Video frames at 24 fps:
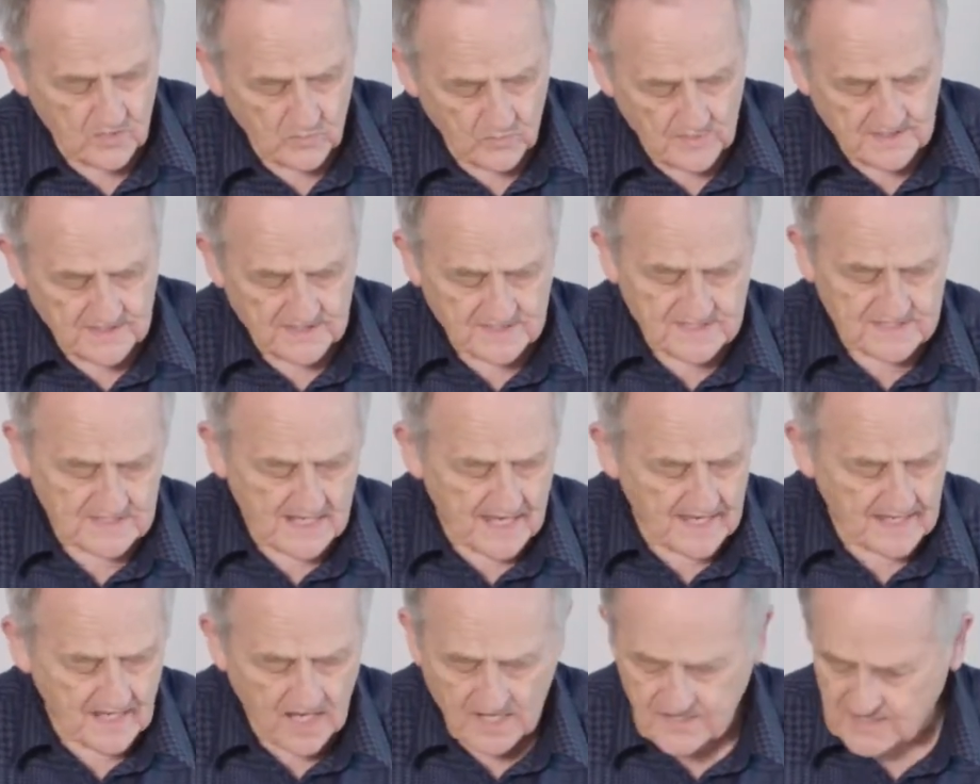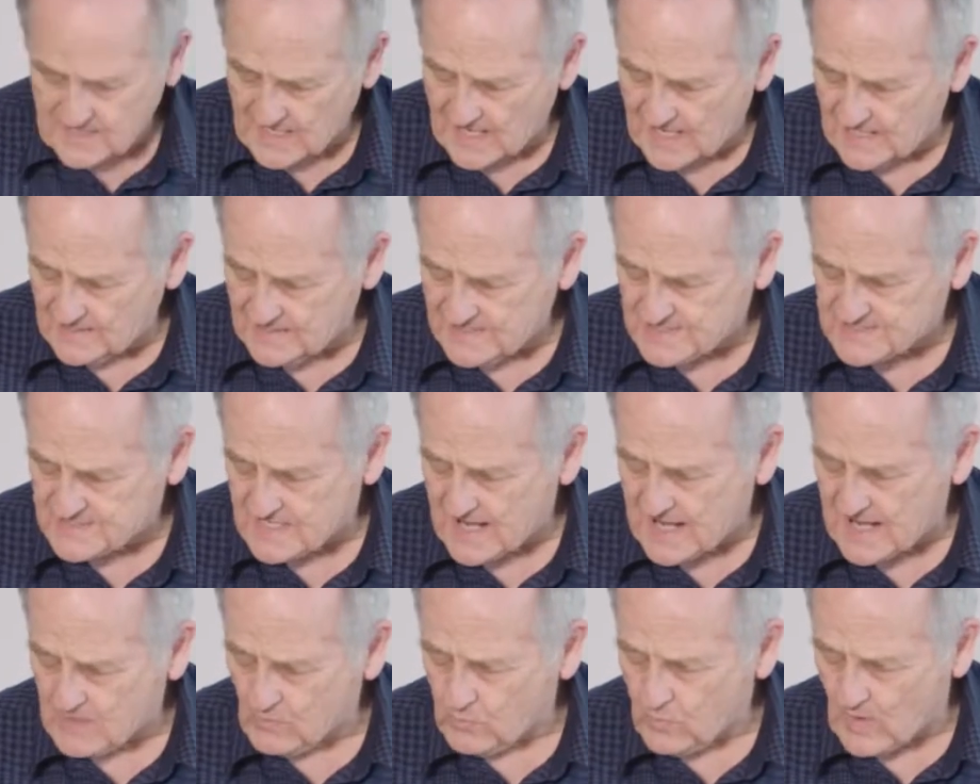We could say, okay, let's
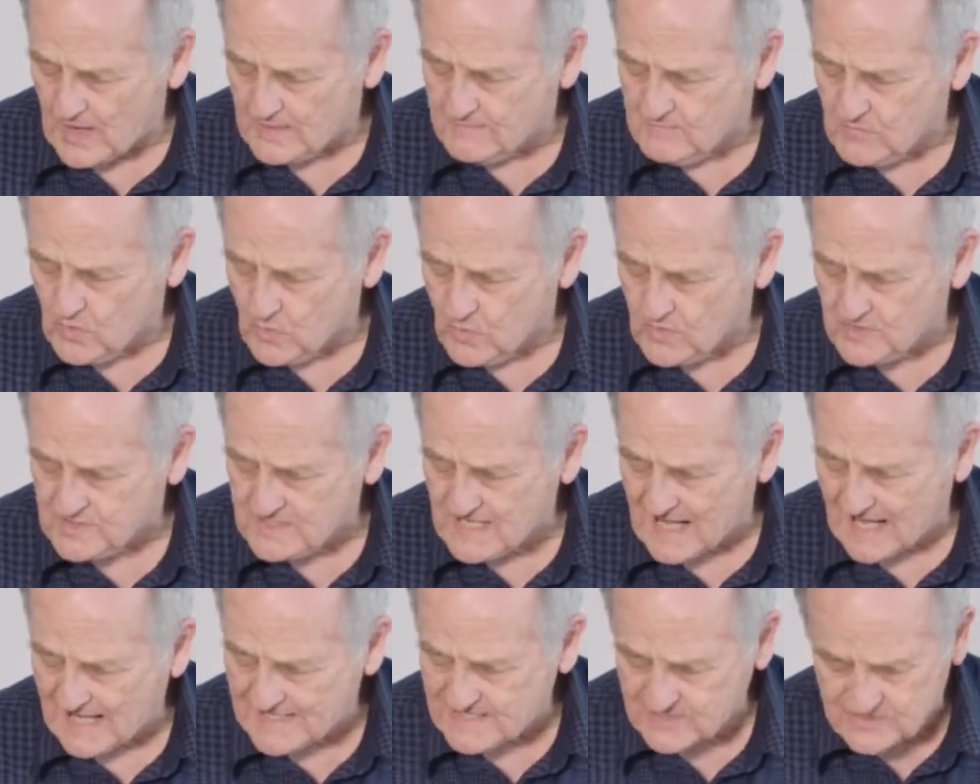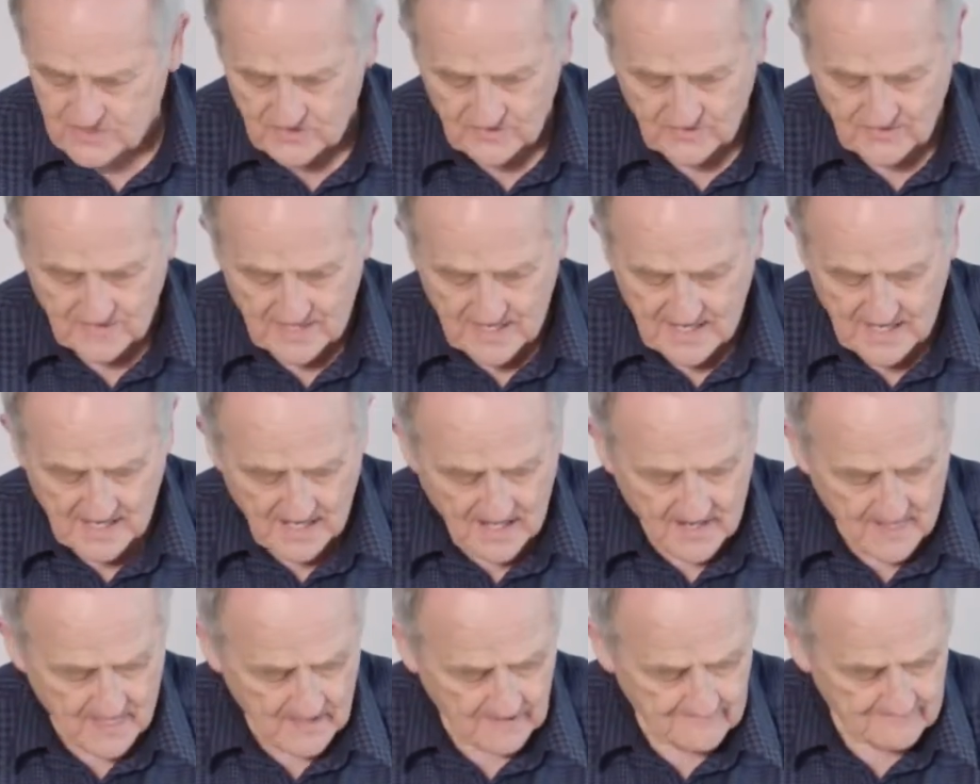add 1 more day to
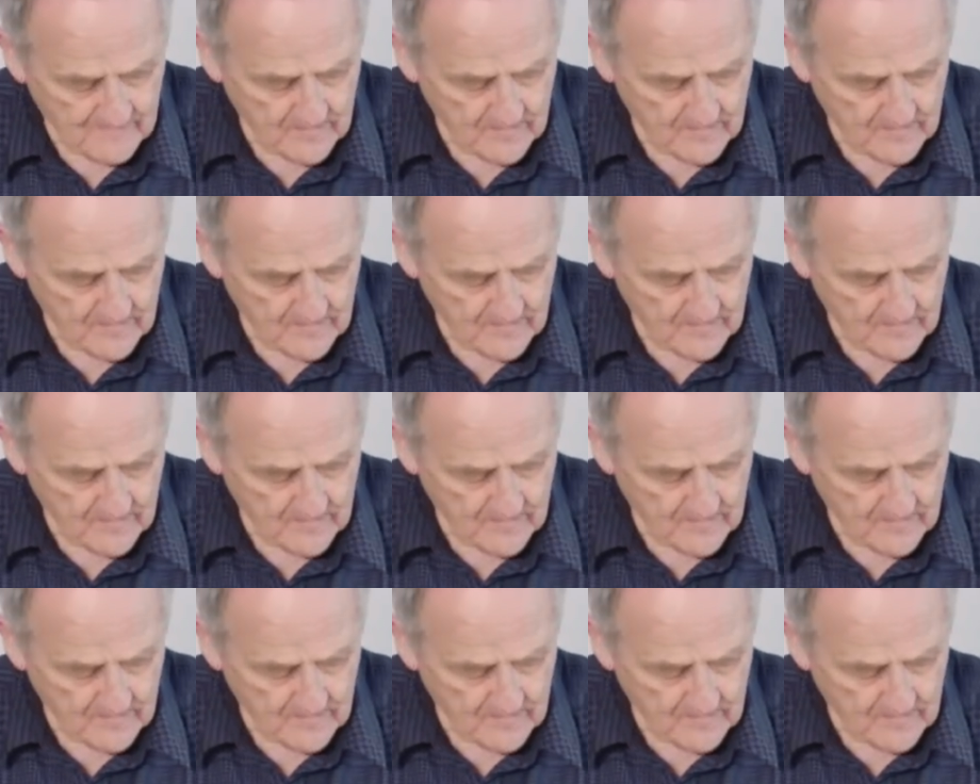there.